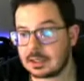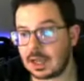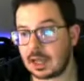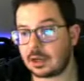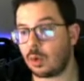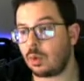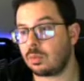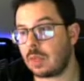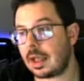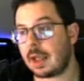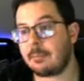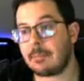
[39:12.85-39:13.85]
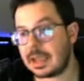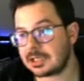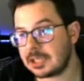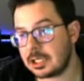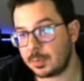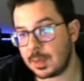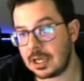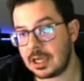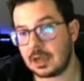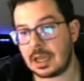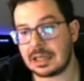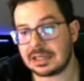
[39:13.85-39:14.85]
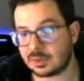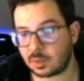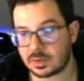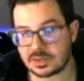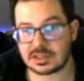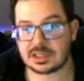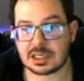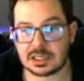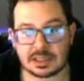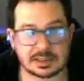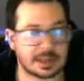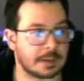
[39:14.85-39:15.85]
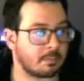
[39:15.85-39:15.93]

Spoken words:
I don't like. I'm max HP and it's resisted because I